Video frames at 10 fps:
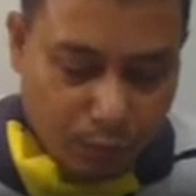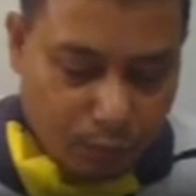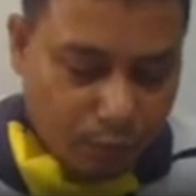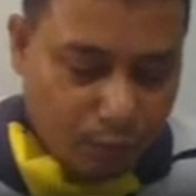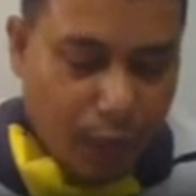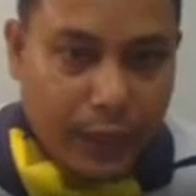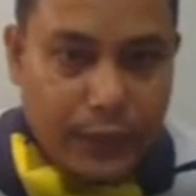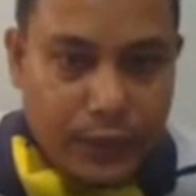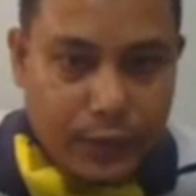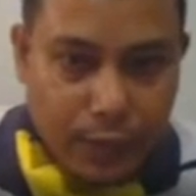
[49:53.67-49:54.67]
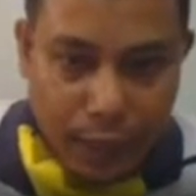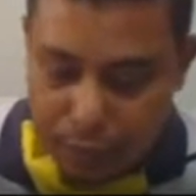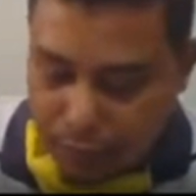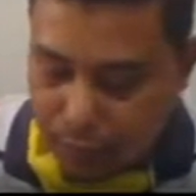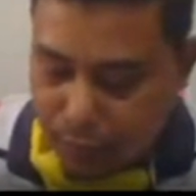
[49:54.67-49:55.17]
I
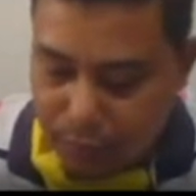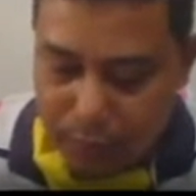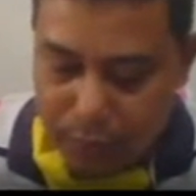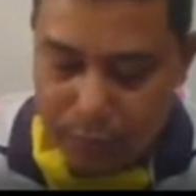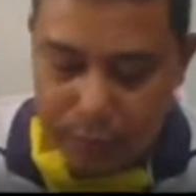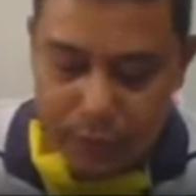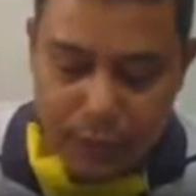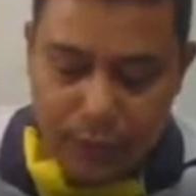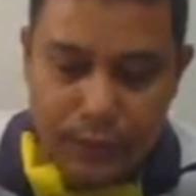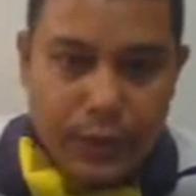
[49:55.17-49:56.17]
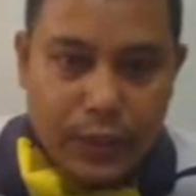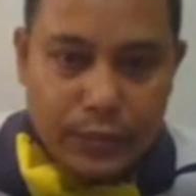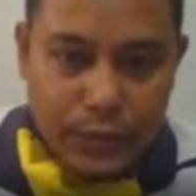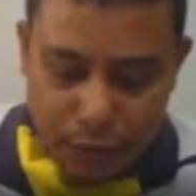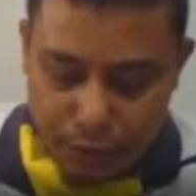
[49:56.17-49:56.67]
square say equal to
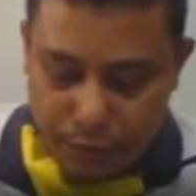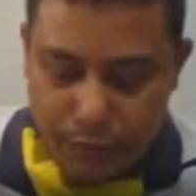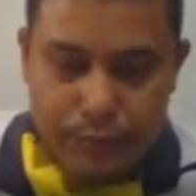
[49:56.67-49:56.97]
0.